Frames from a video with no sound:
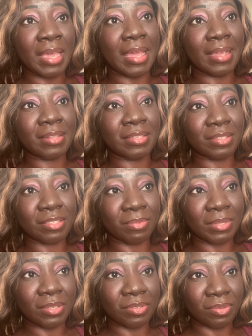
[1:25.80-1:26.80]
I can tell some
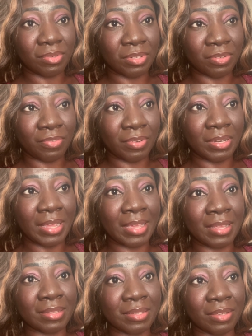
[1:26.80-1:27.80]
things are different. I
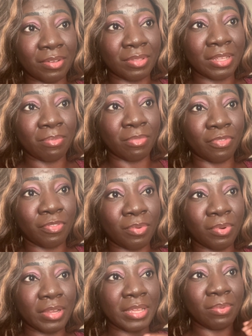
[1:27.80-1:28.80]
can tell that
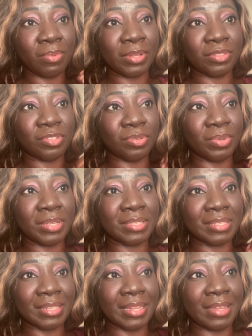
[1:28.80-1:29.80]
before it went to
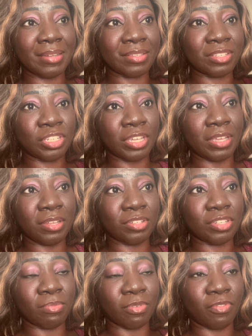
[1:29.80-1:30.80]
its latest change
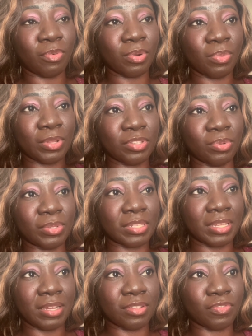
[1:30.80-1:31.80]
and before it went to its
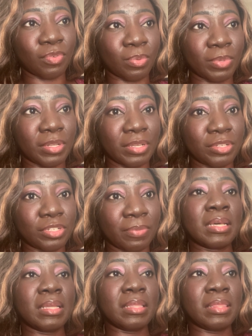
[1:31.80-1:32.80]
latest formulation,
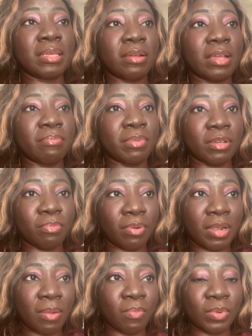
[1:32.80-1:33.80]
there had been a
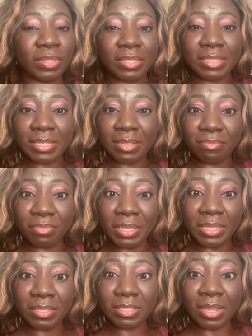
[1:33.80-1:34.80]
problem with the scent
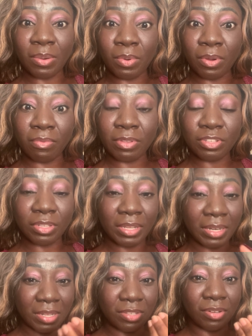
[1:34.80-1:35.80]
beads that were originally
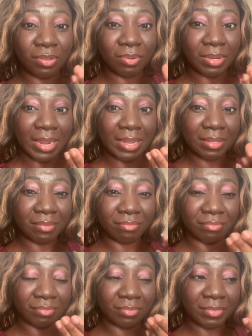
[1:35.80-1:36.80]
in it, you know, like
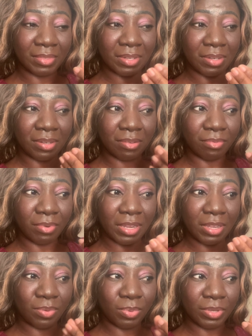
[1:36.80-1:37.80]
the uh,
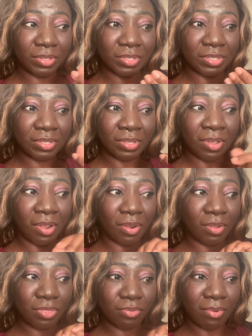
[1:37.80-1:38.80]
red ones
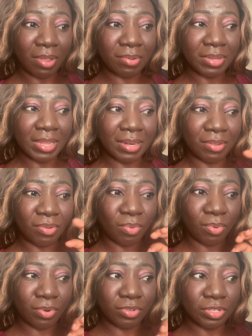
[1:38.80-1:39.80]
all throughout that
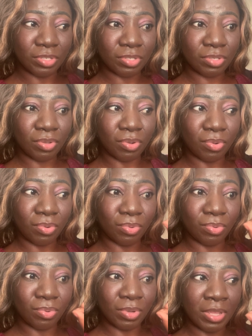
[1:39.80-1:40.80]
gorgeous
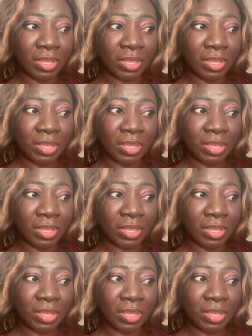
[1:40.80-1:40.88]
gold